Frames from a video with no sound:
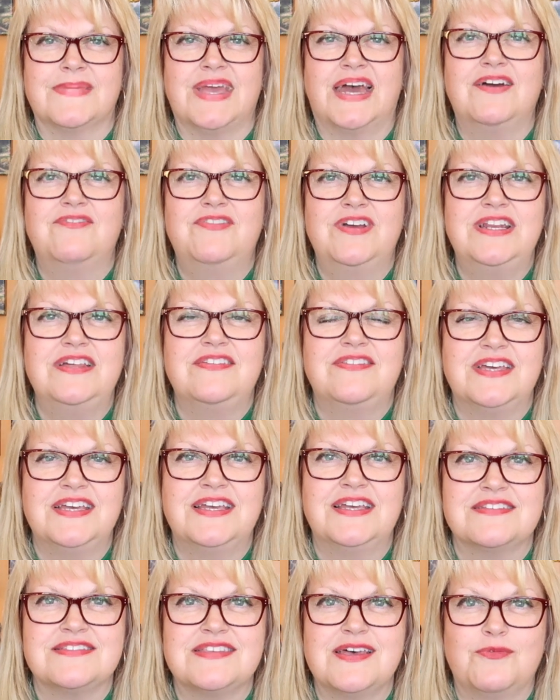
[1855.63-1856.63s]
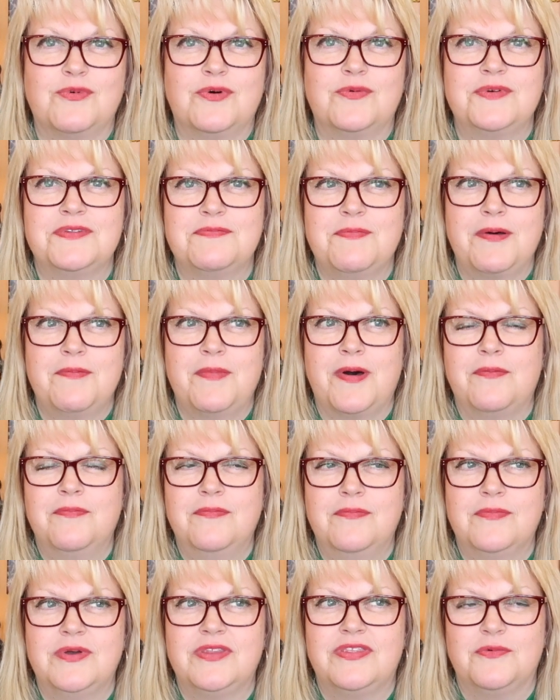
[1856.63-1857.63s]
I really think it's that one with my
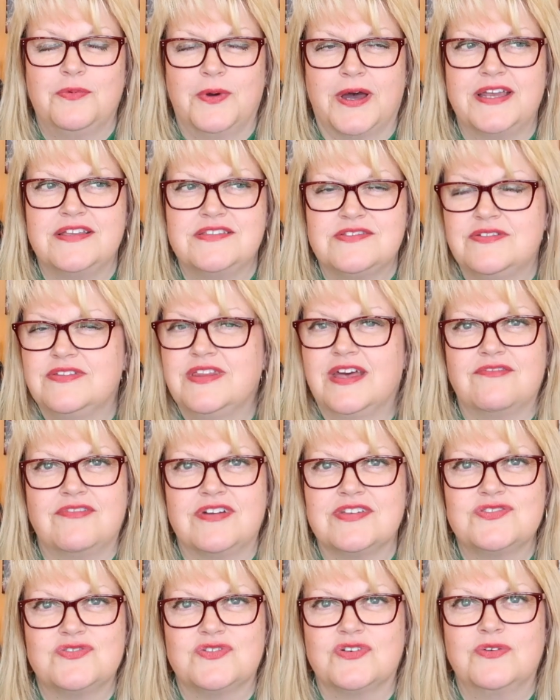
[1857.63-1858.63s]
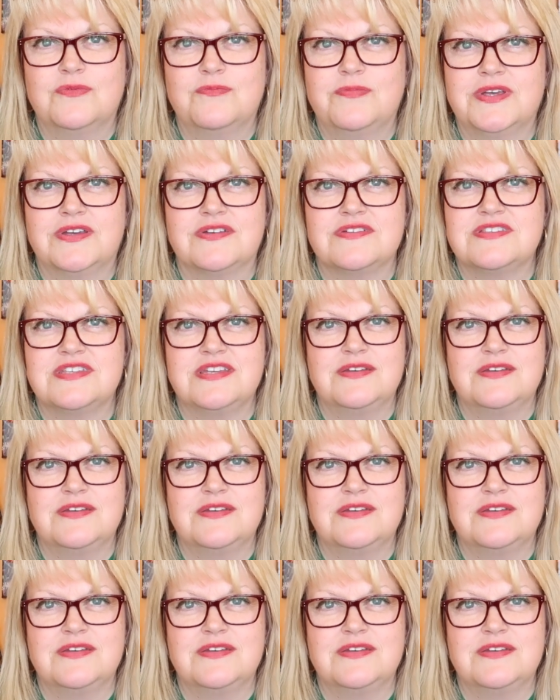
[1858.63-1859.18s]
mum, with the waiter in that restaurant, because